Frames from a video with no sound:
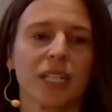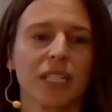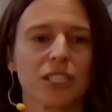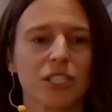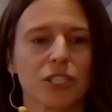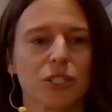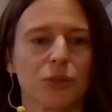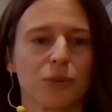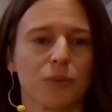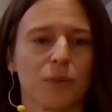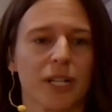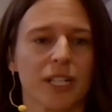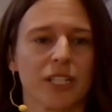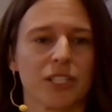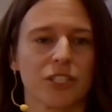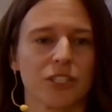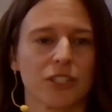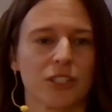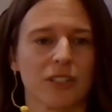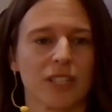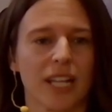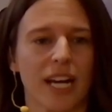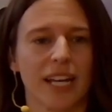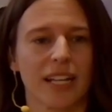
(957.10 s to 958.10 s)

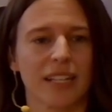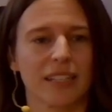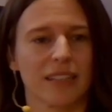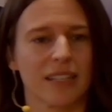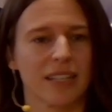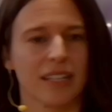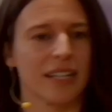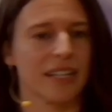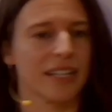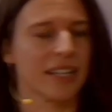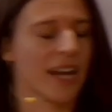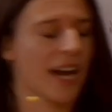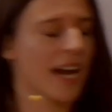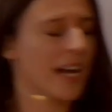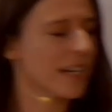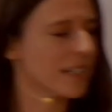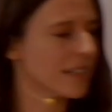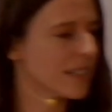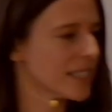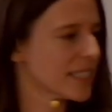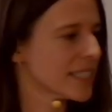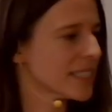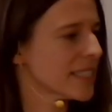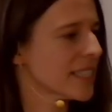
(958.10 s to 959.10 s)
surrender like the
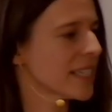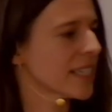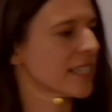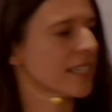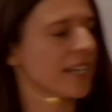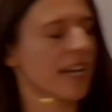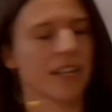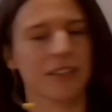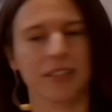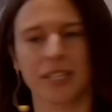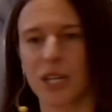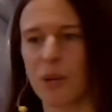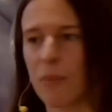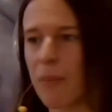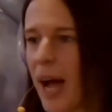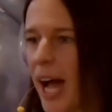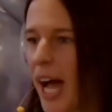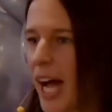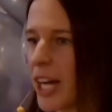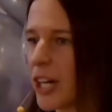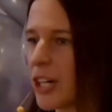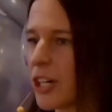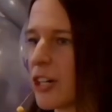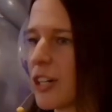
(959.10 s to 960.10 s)
nihilistic, nothing
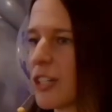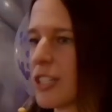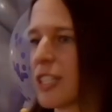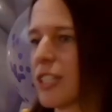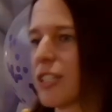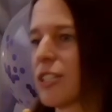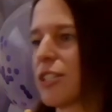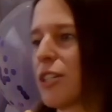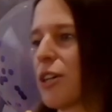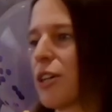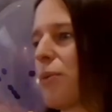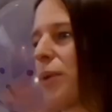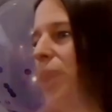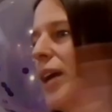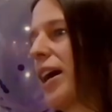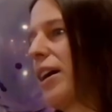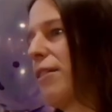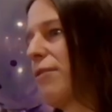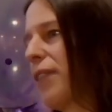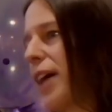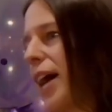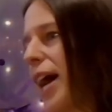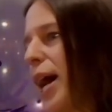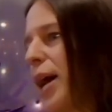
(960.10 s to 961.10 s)
matters, and so
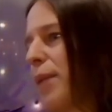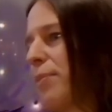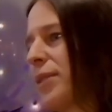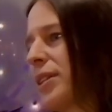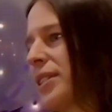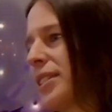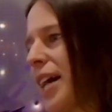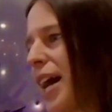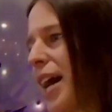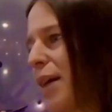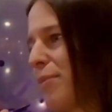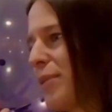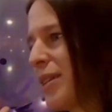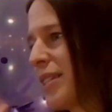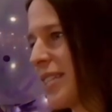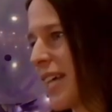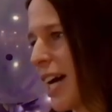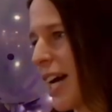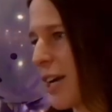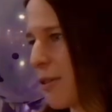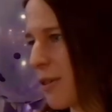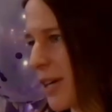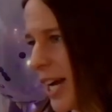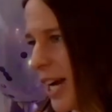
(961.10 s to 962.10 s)
whatever happens, happens,
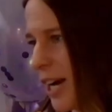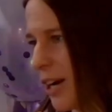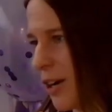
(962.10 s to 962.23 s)
I don't care